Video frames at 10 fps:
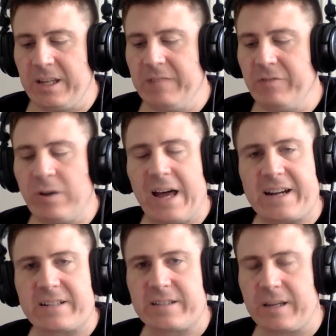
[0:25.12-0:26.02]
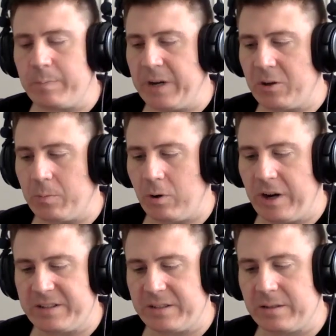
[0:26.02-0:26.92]
Evil acts get better
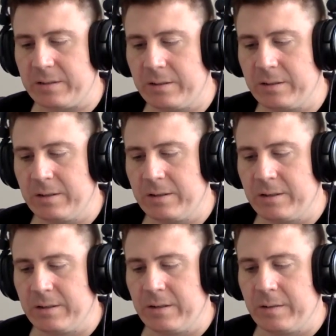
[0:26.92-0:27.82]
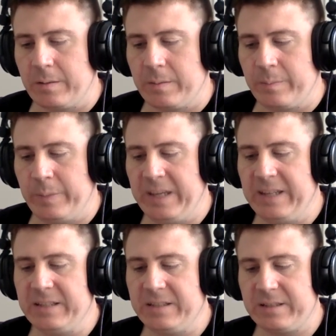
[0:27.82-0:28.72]
press.
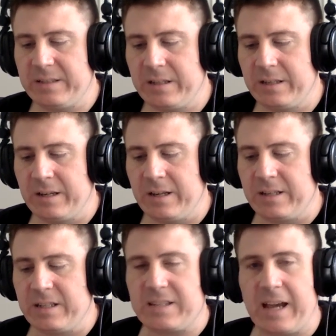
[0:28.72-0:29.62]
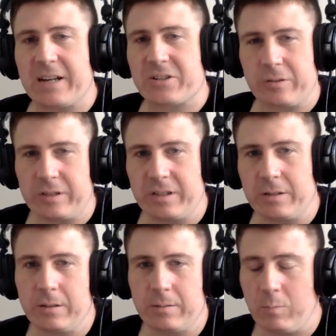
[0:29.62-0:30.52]
Peace is
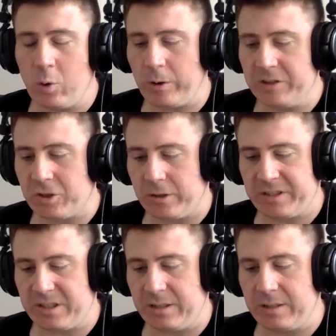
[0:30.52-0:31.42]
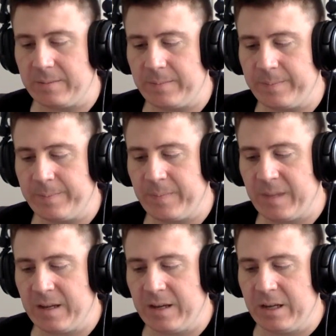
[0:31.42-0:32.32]
actually more interesting
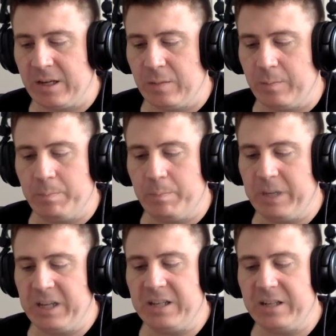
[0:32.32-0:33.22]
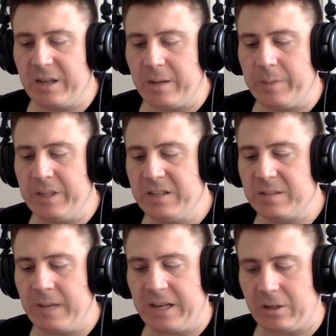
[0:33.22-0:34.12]
being a
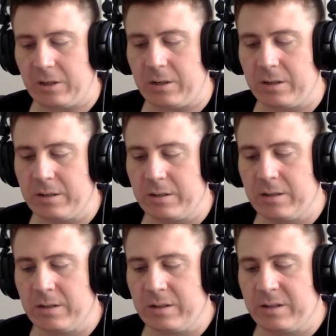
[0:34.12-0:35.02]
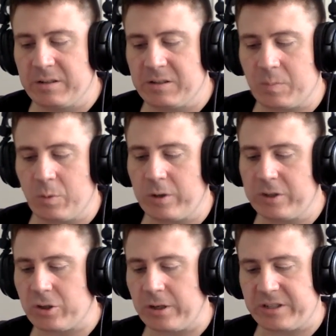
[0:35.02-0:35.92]
peacemaker is more
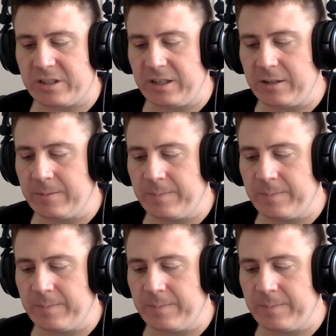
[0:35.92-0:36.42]
interesting.